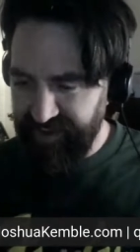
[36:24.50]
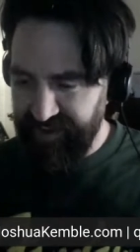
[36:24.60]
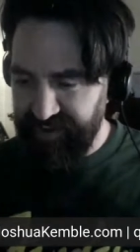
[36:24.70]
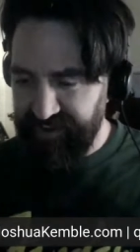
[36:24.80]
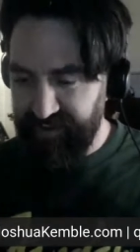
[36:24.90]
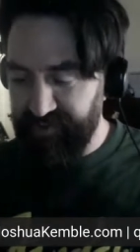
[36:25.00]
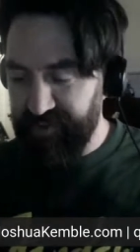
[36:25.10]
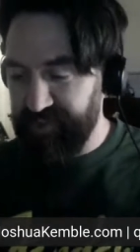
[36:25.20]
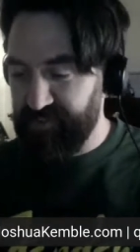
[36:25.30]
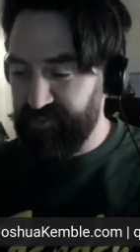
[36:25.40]
Dude,
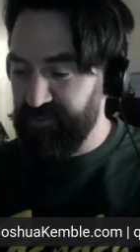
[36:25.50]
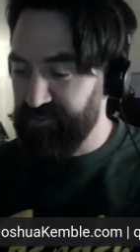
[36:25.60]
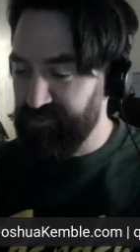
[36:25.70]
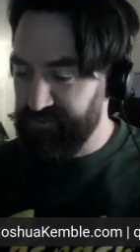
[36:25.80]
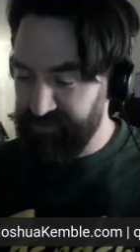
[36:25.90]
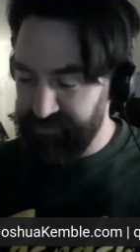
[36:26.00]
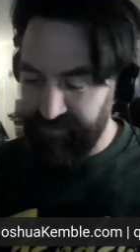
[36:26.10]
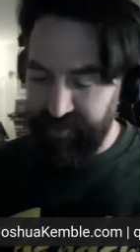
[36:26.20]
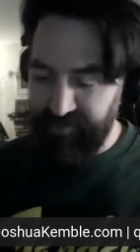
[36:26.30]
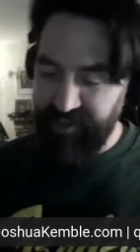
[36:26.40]
that's true.
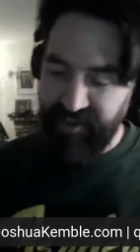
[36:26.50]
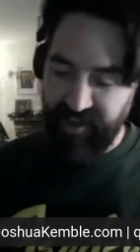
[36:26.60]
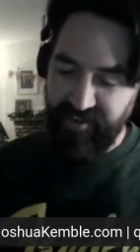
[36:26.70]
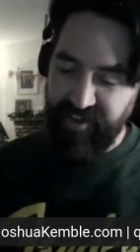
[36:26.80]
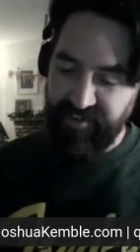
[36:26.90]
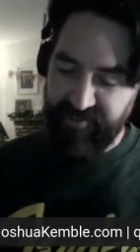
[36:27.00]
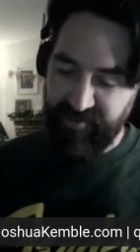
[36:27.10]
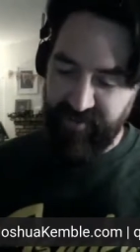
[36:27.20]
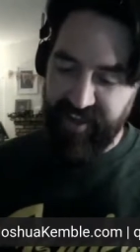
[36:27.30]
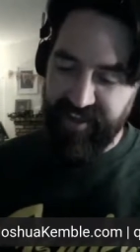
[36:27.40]
Maybe I'll have to
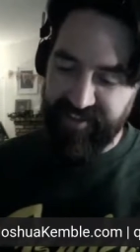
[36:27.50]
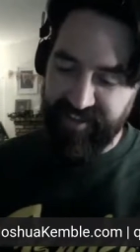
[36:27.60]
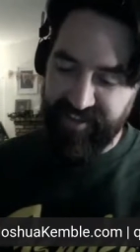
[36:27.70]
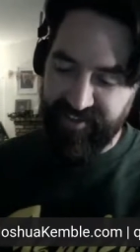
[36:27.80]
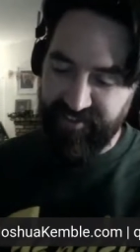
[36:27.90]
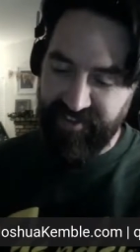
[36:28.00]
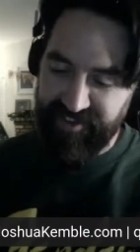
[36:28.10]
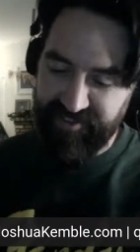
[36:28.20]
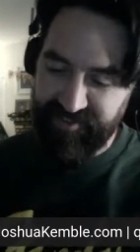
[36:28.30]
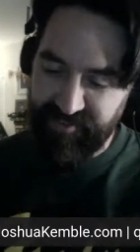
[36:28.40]
write like a
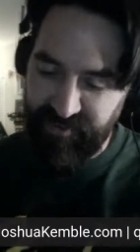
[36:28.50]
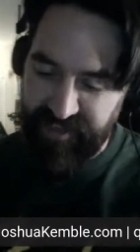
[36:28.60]
colossal squid